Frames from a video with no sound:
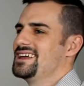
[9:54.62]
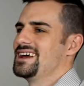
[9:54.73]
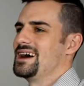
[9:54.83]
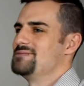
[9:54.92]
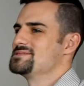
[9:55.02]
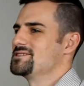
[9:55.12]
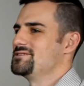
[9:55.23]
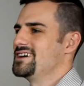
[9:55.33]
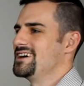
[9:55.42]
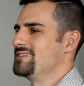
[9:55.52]
but I'm
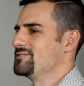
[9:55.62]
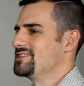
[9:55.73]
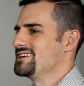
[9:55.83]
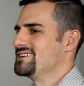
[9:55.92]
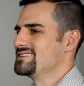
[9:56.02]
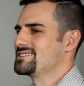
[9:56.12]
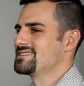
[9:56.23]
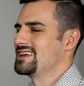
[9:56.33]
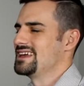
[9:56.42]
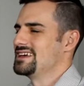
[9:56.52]
so done with
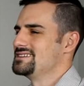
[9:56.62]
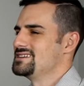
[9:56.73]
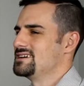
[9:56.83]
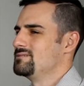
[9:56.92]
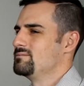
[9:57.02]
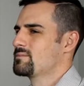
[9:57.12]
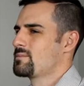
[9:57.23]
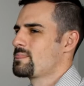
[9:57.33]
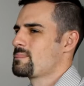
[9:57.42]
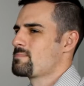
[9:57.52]
this. And
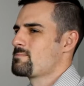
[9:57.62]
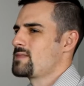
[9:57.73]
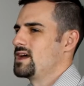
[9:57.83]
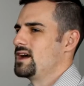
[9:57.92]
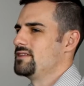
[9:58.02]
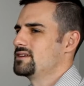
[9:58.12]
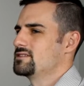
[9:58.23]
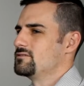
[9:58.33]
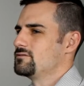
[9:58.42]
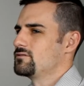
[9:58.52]
I
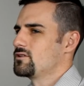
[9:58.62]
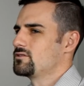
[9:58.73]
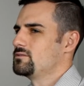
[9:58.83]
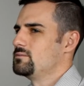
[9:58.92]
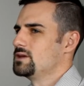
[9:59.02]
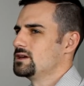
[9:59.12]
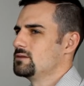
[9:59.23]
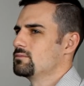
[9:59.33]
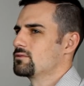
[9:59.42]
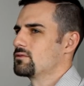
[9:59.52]
think the first
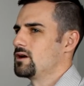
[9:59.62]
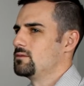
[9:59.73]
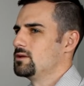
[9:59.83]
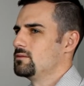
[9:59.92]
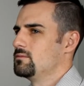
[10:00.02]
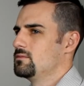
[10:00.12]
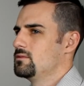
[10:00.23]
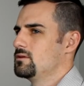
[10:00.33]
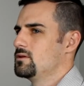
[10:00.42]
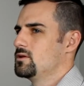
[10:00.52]
big problem
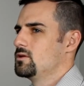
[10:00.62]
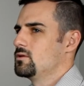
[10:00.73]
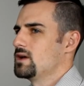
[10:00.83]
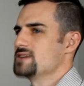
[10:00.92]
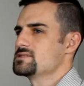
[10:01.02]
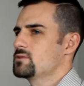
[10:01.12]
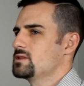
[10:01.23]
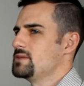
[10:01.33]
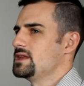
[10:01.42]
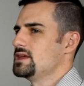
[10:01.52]
hasn't
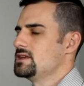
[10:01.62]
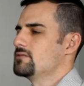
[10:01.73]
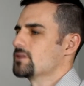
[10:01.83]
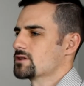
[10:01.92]
really been any of our